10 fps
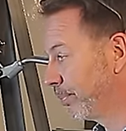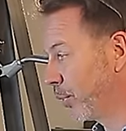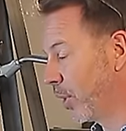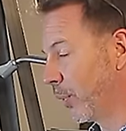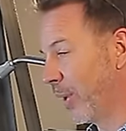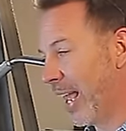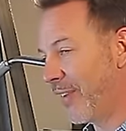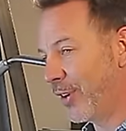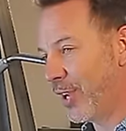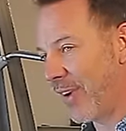boy,
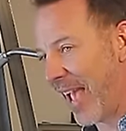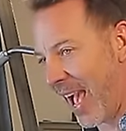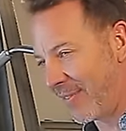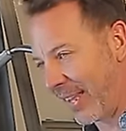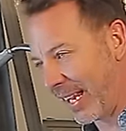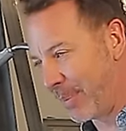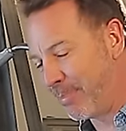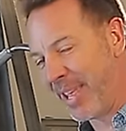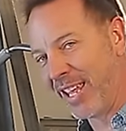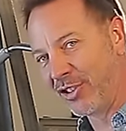whatever you have that can
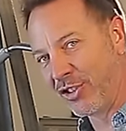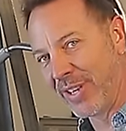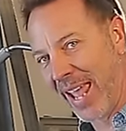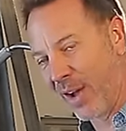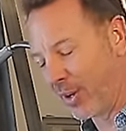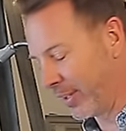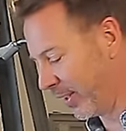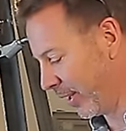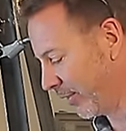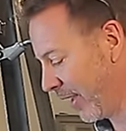pinch down on
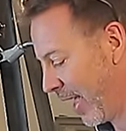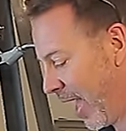this.